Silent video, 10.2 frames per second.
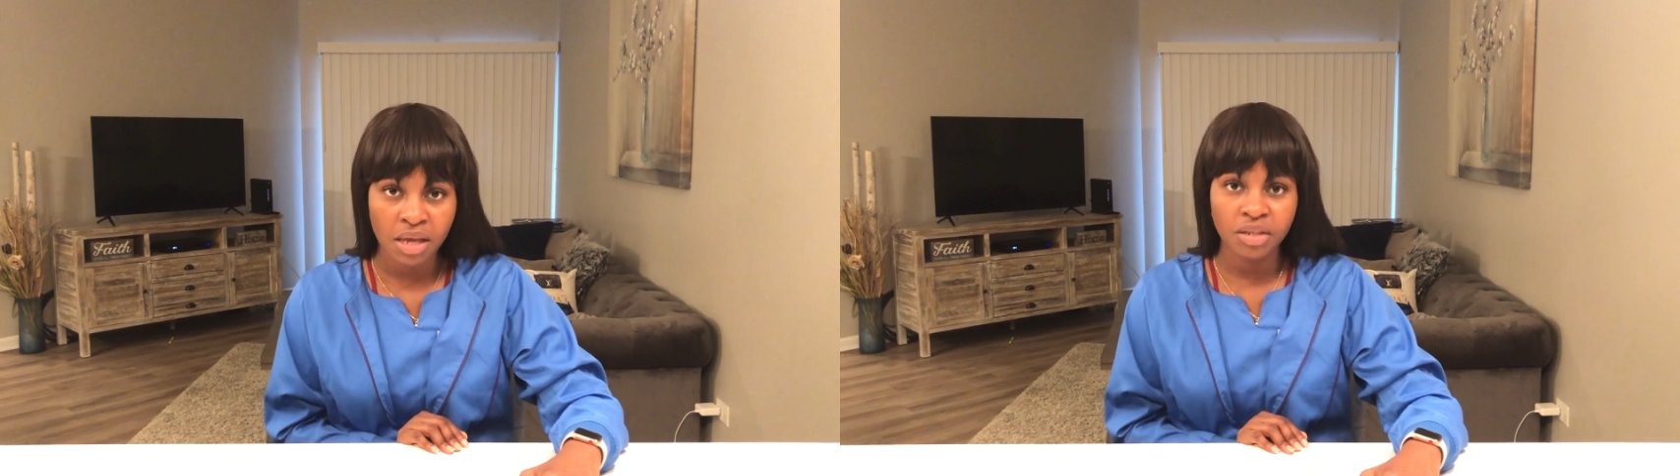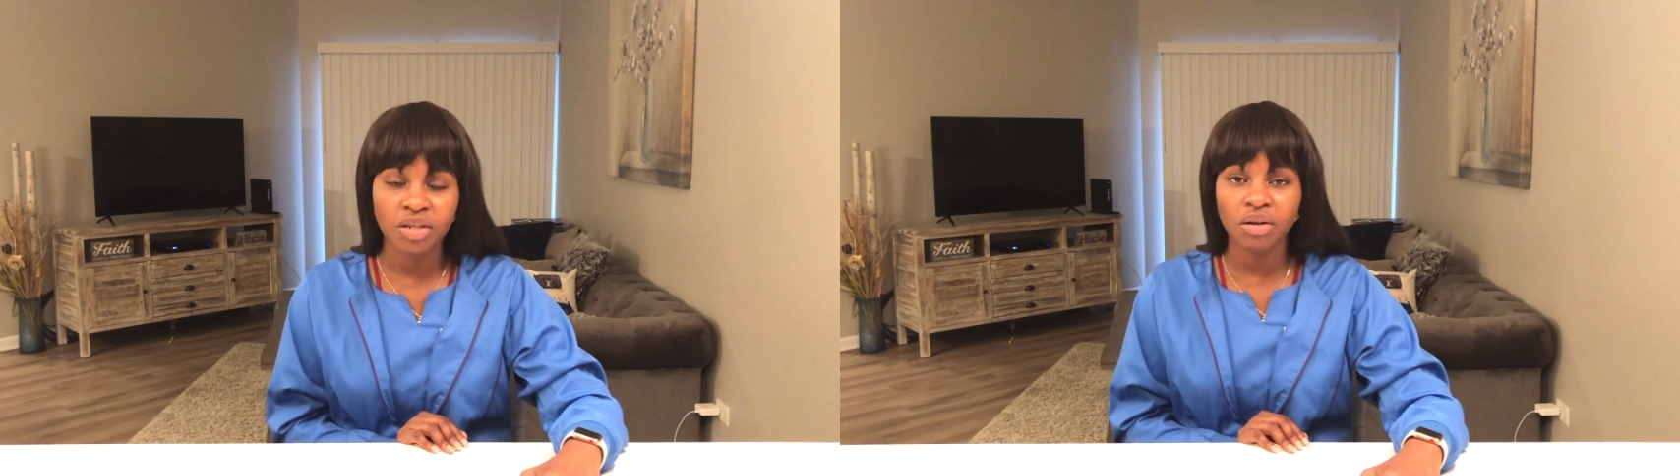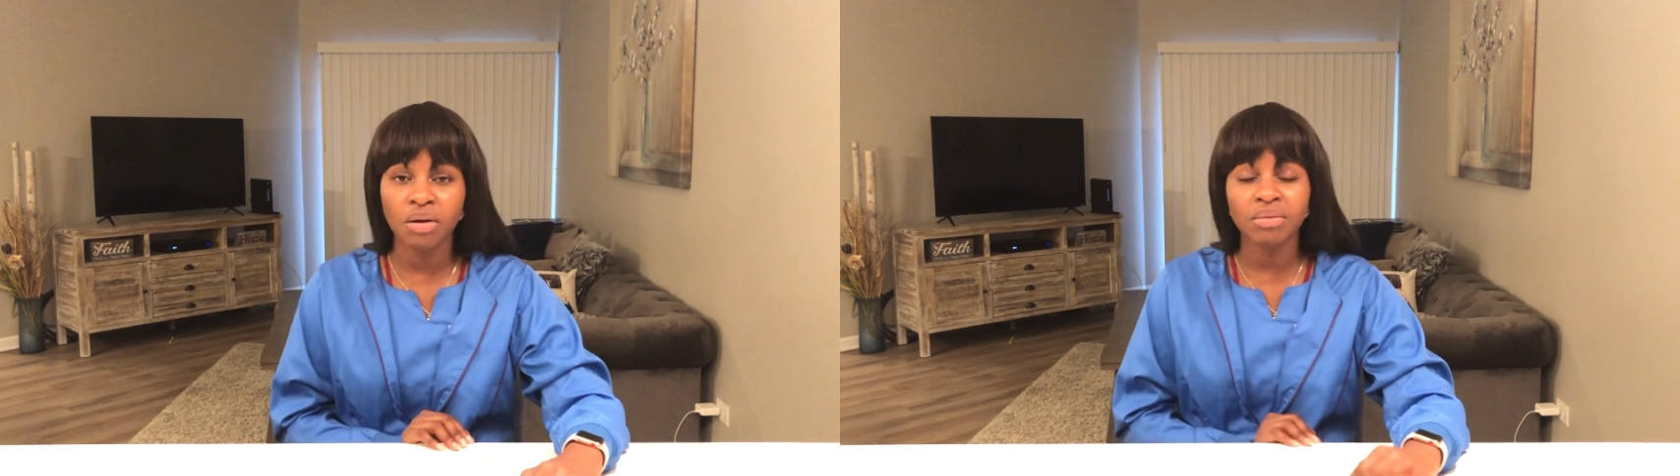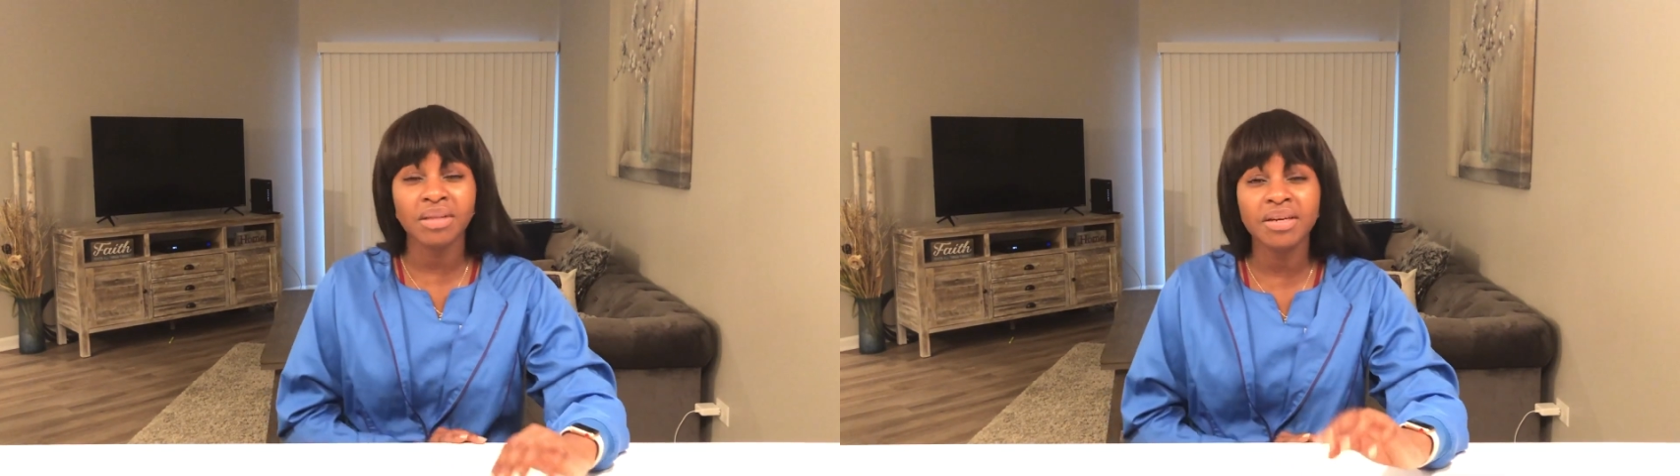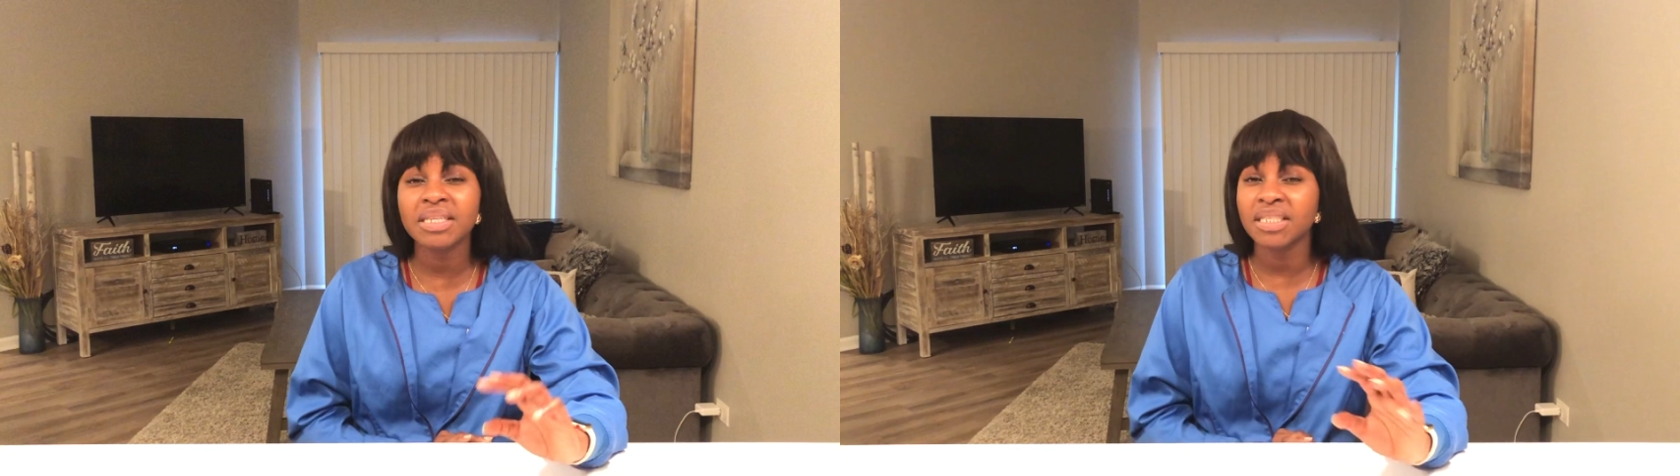So
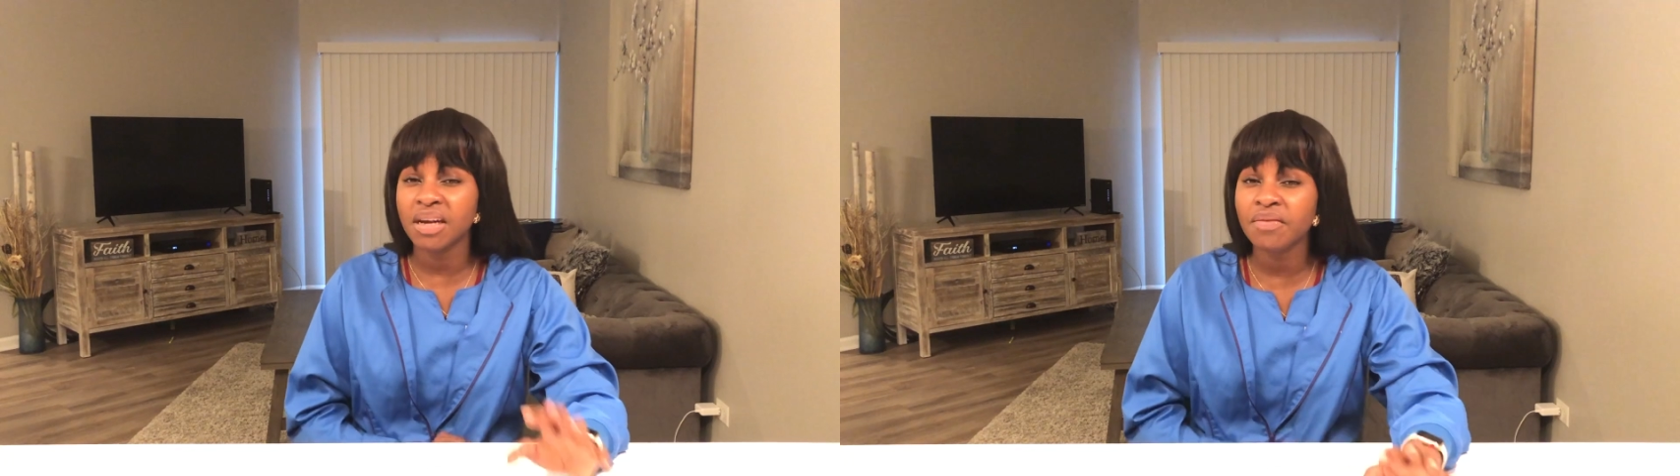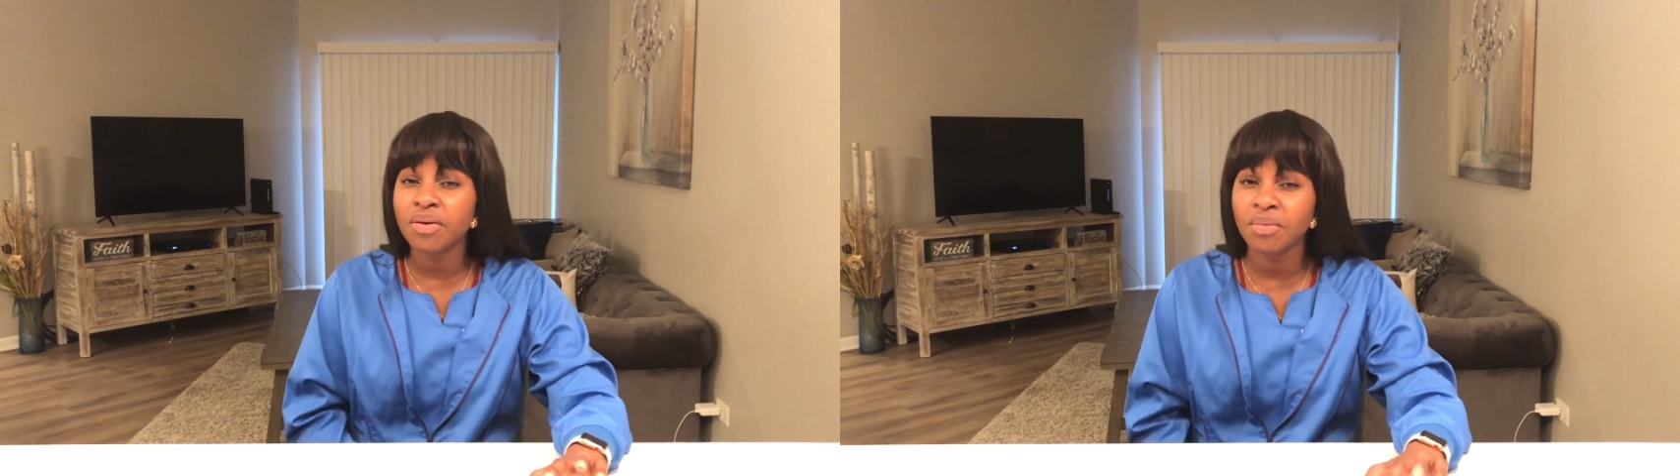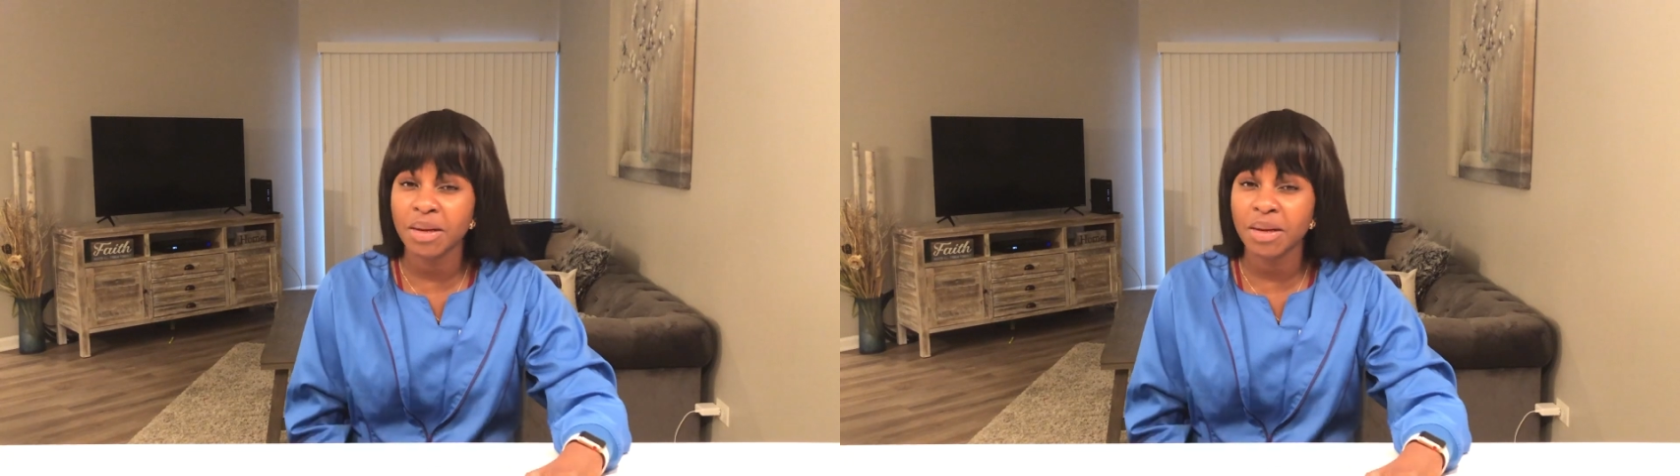there are several